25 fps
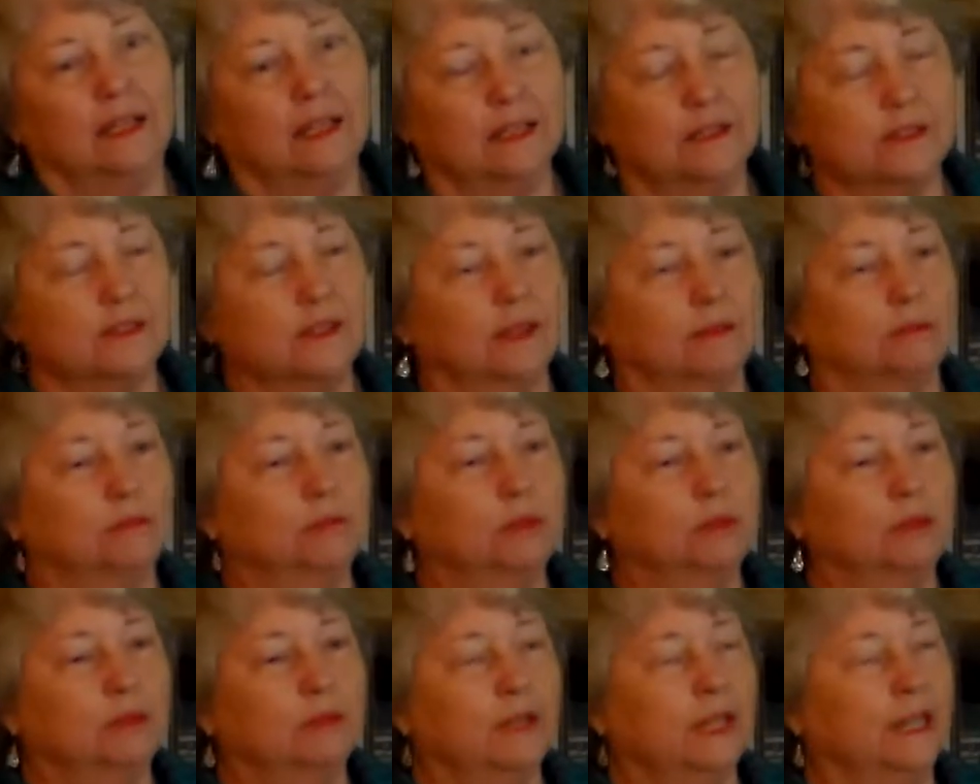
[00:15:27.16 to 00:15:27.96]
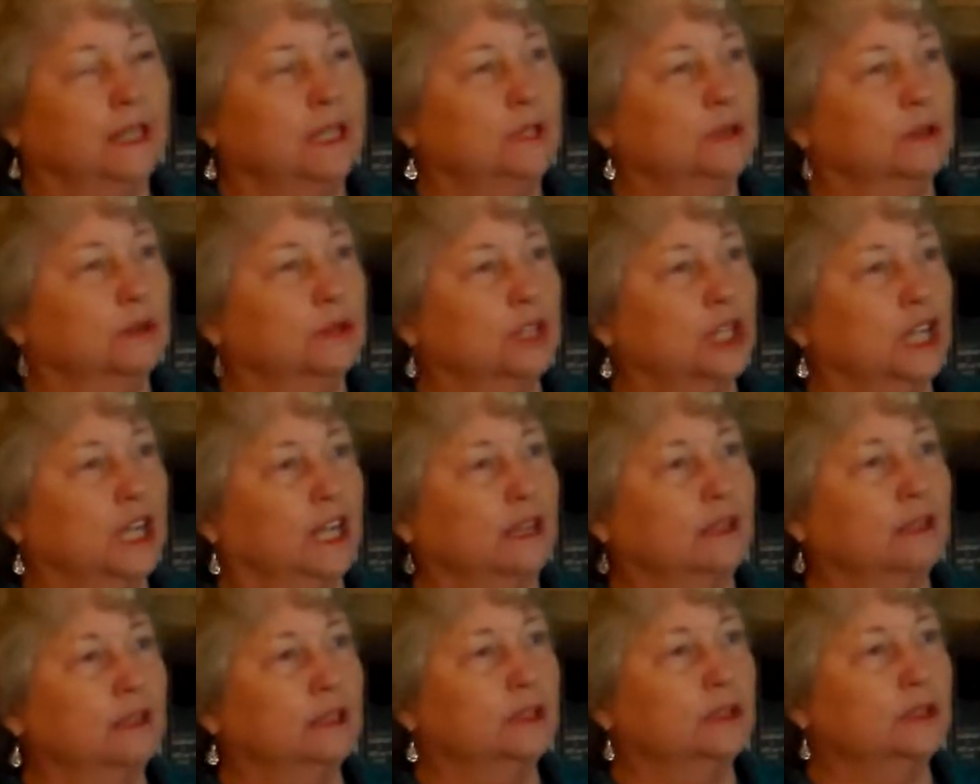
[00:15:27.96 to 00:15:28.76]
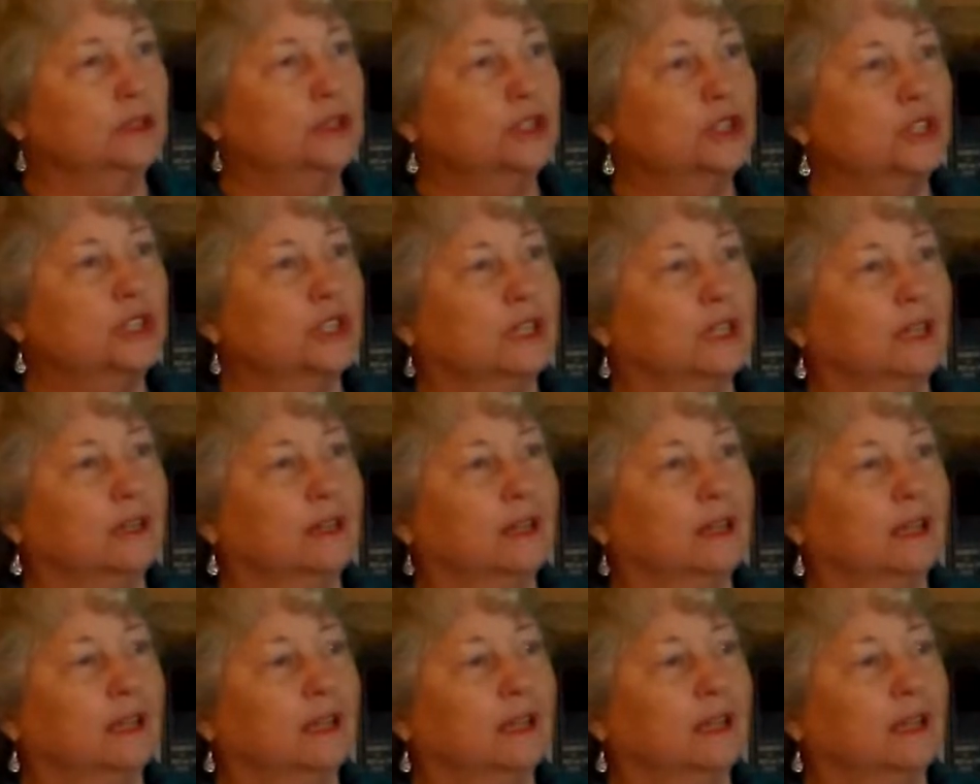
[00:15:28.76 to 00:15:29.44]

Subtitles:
it's a perennial challenge,